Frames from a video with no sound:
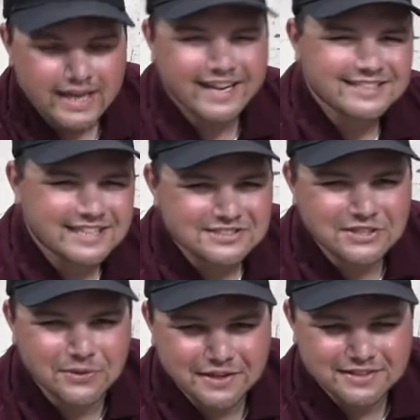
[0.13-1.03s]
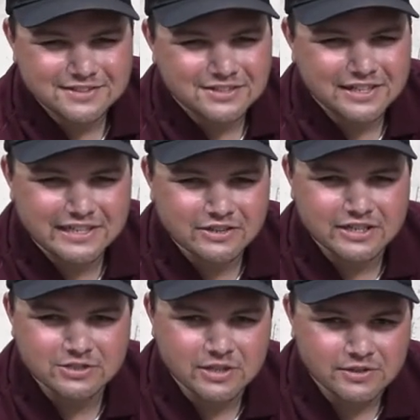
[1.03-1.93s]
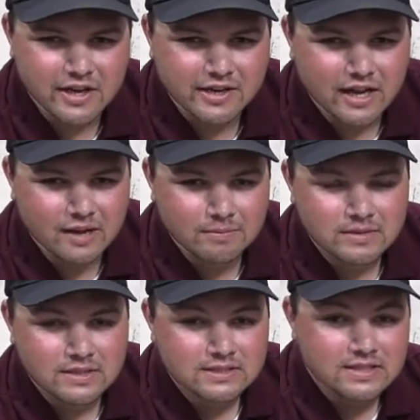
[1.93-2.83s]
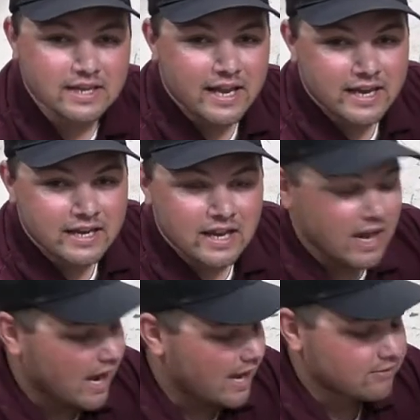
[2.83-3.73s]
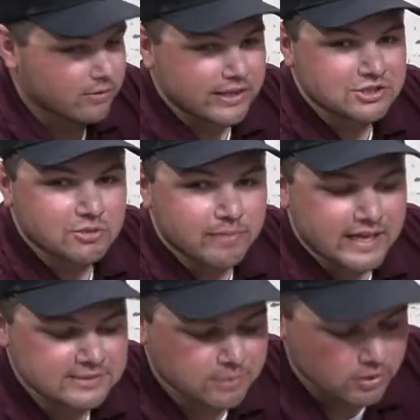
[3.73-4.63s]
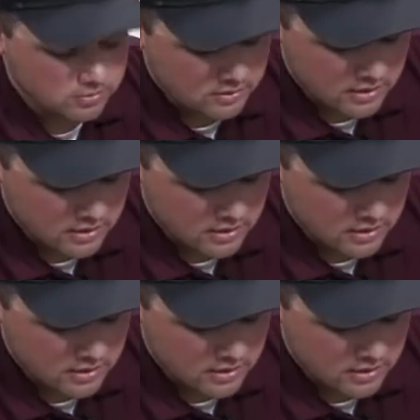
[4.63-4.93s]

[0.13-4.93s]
Hey guys, how's it going? Clayton here, etrailer.com. Today, I have a Ranger bass boat.